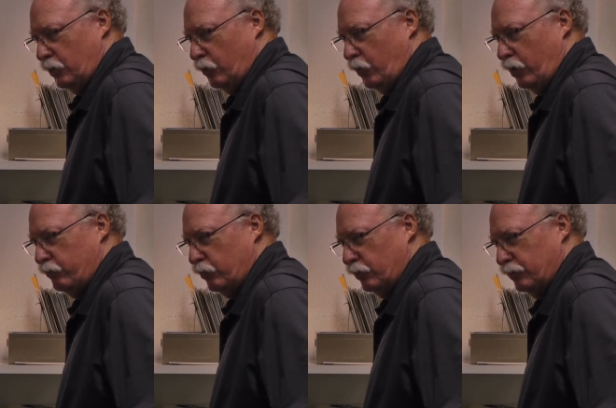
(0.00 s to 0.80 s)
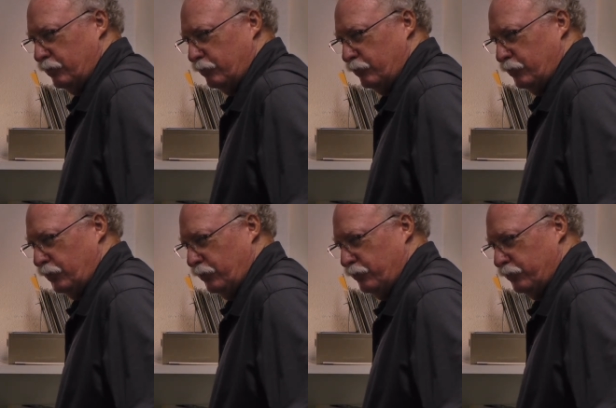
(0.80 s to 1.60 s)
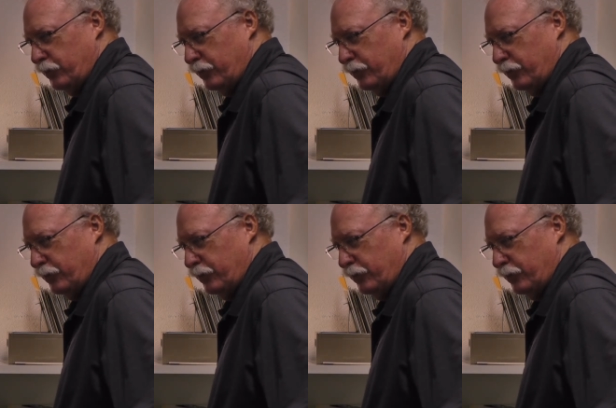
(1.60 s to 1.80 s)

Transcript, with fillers: No, cover. No, close.